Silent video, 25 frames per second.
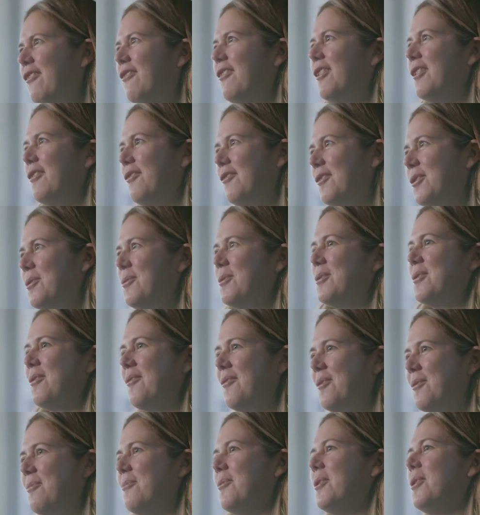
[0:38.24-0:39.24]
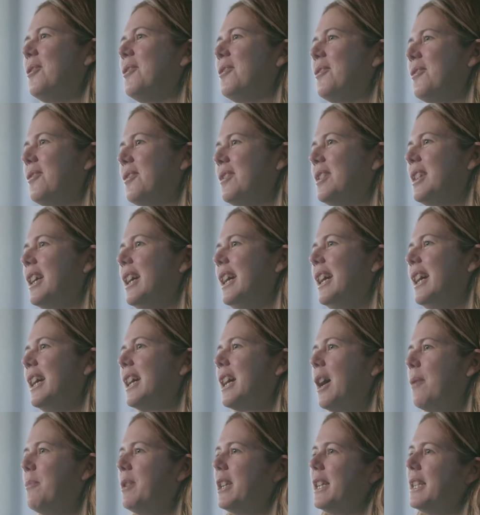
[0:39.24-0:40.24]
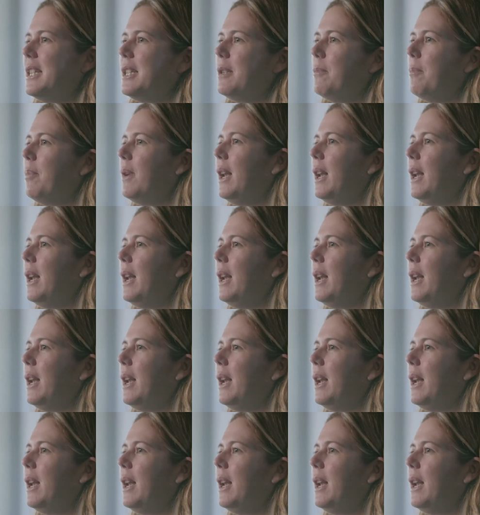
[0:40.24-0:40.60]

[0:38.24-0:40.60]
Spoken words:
different views of the world coming into